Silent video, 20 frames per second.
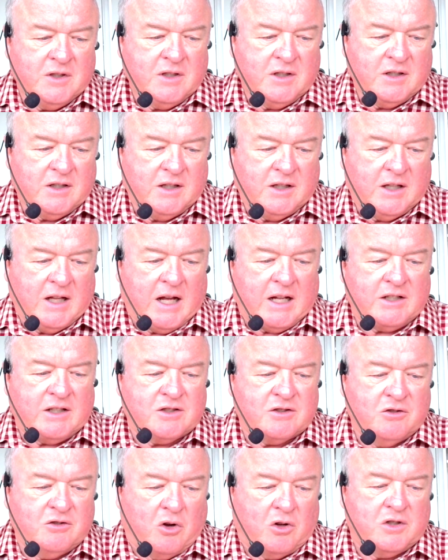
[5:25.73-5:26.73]
and
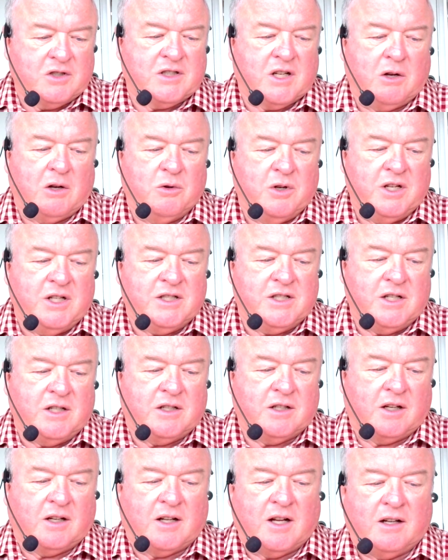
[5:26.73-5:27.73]
that's not so easy
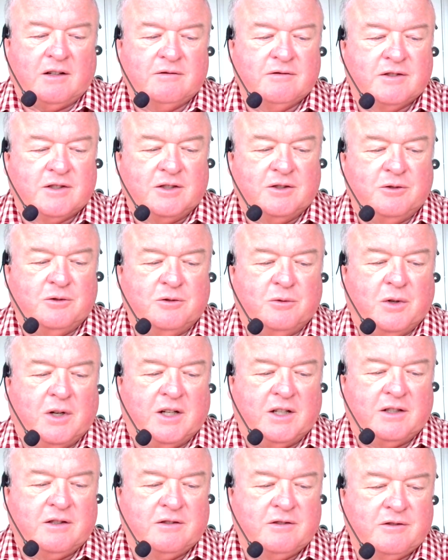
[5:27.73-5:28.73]
to
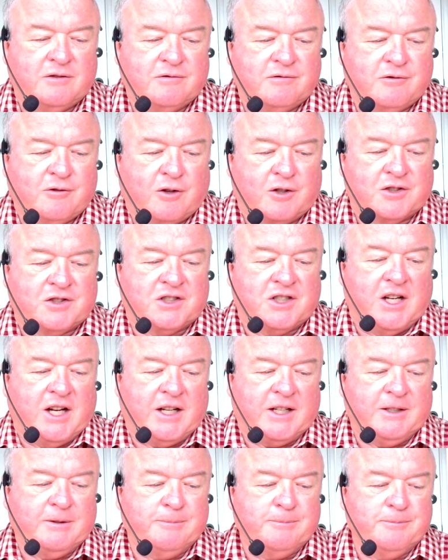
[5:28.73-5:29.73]
cross-check.